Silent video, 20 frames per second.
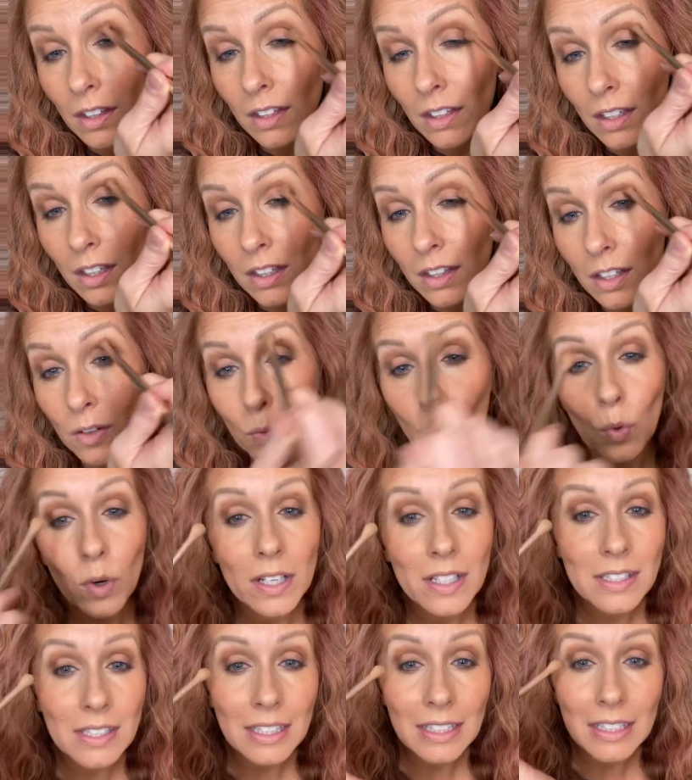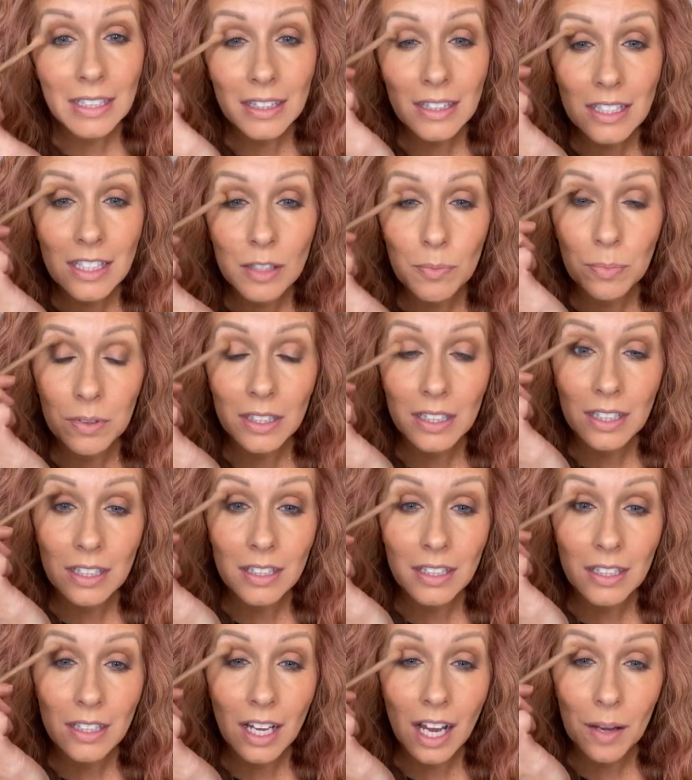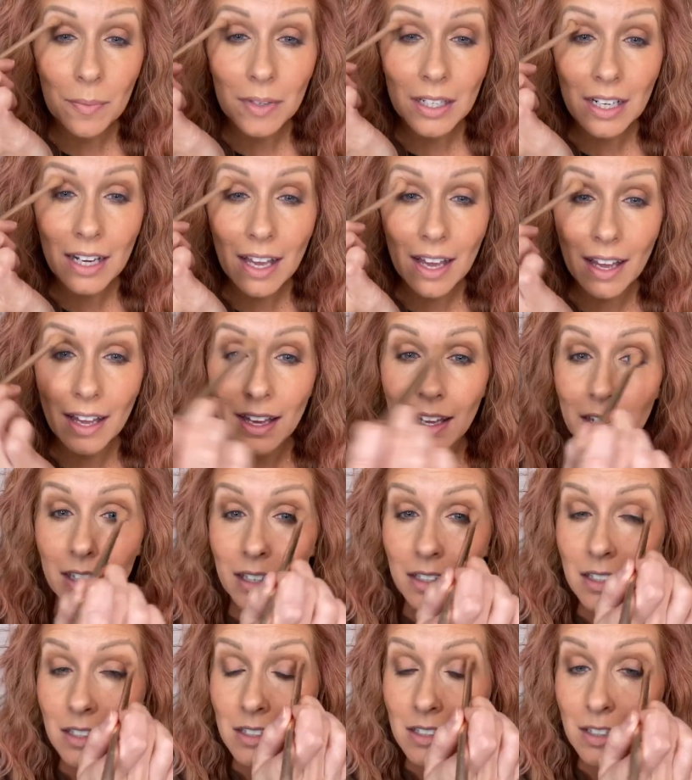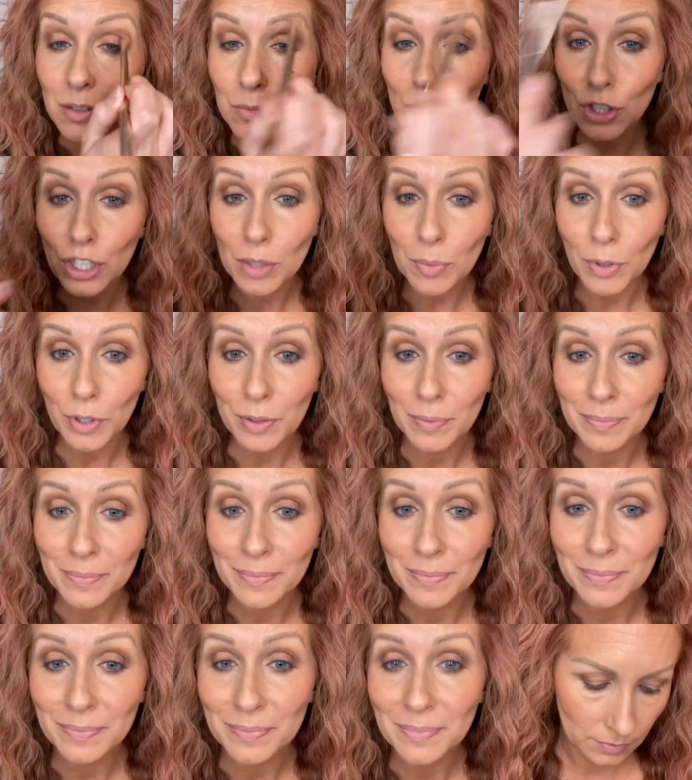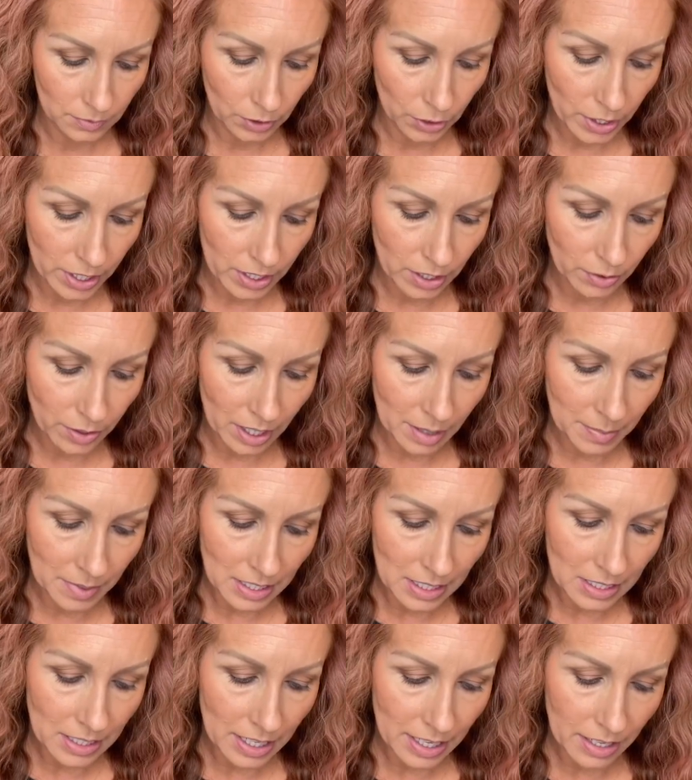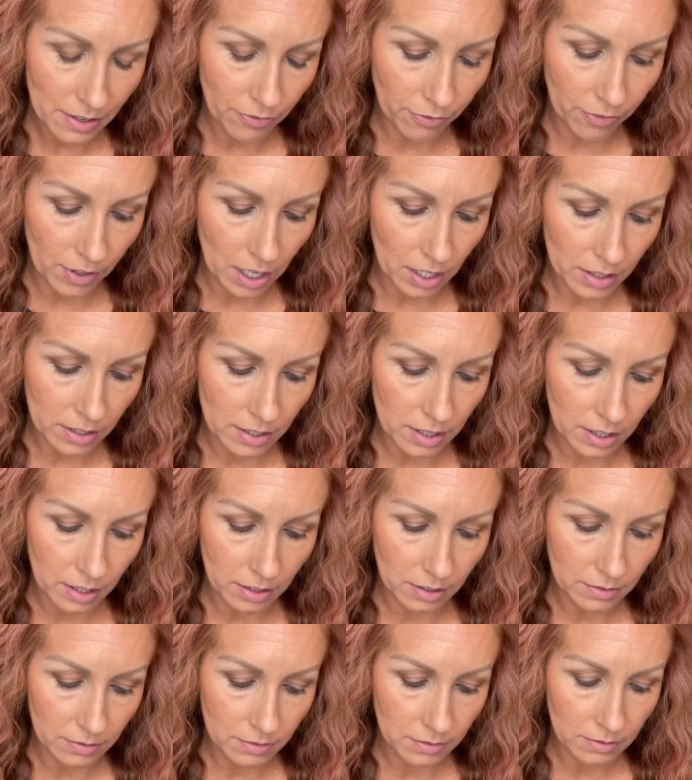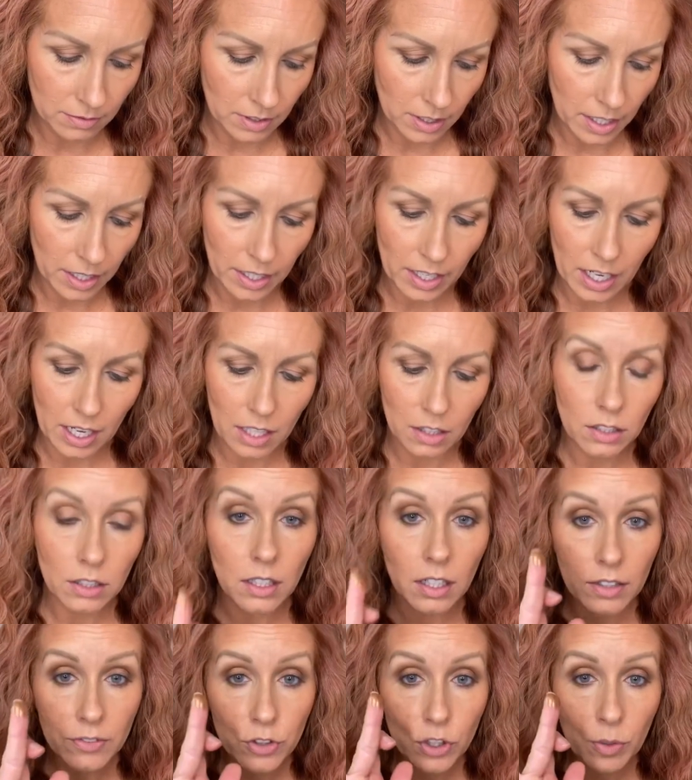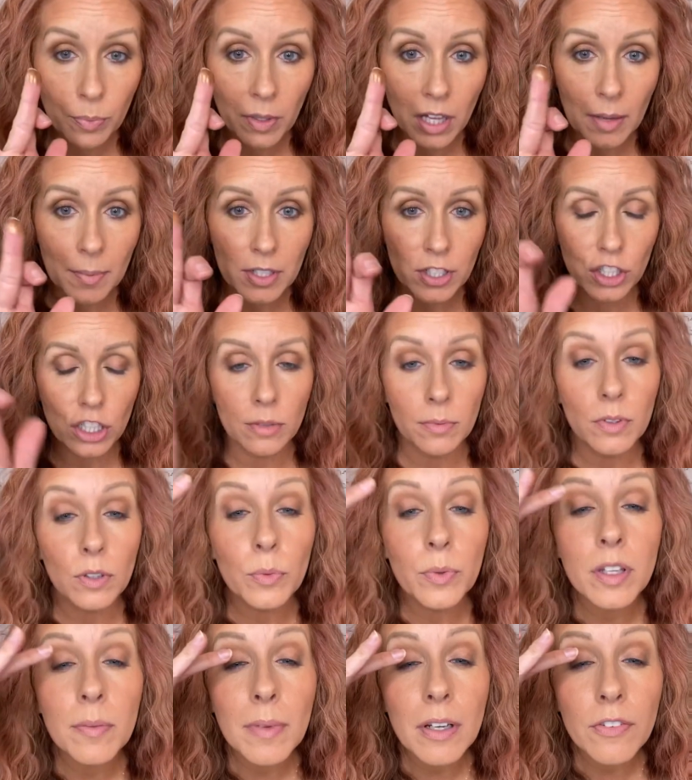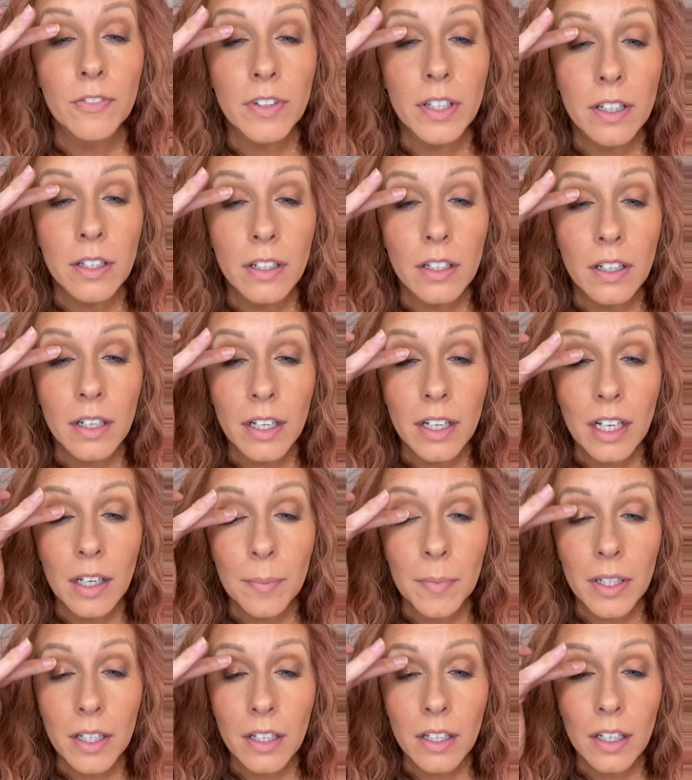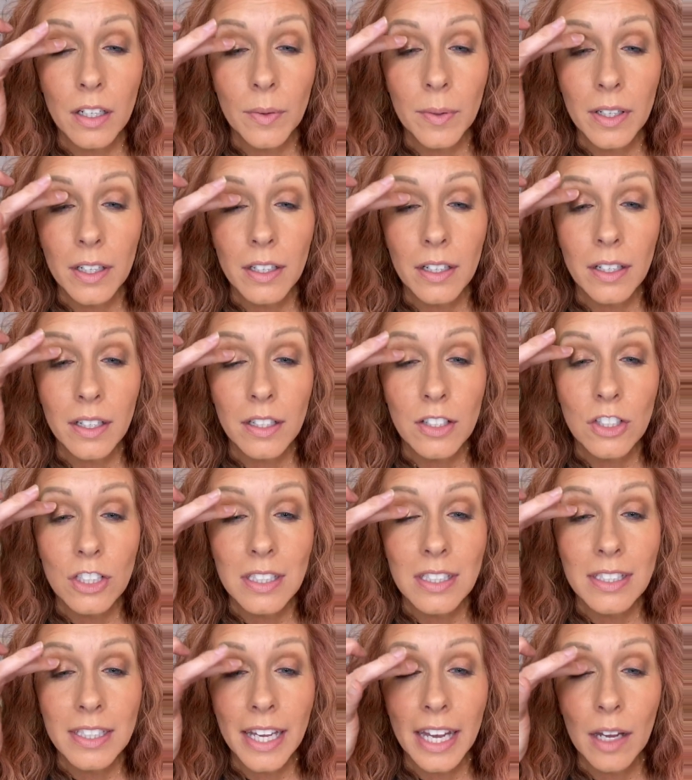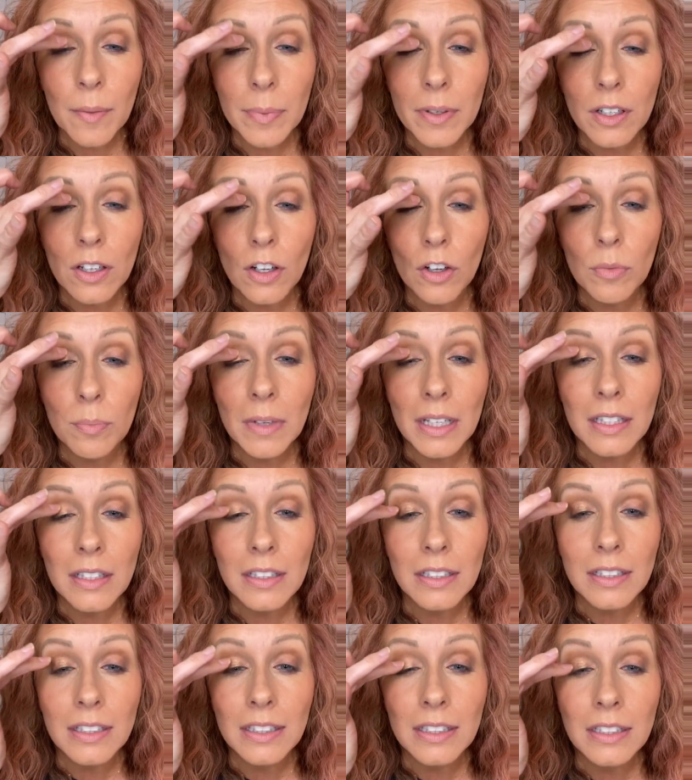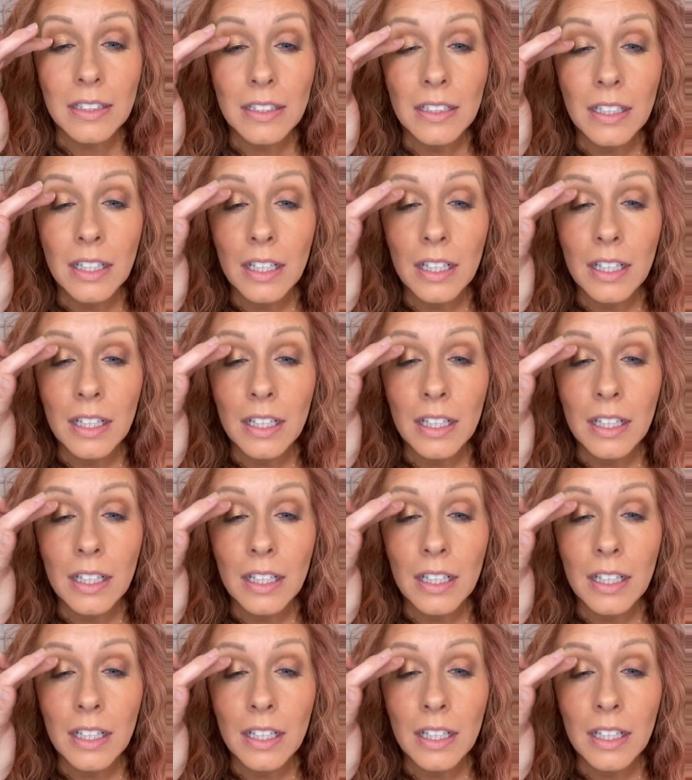And then once I get this blended, I'm gonna add some shimmer. All right, so I'm gonna take Foxy. I love to apply my shimmer with my finger, and I'm gonna go in and just tap it on my lid.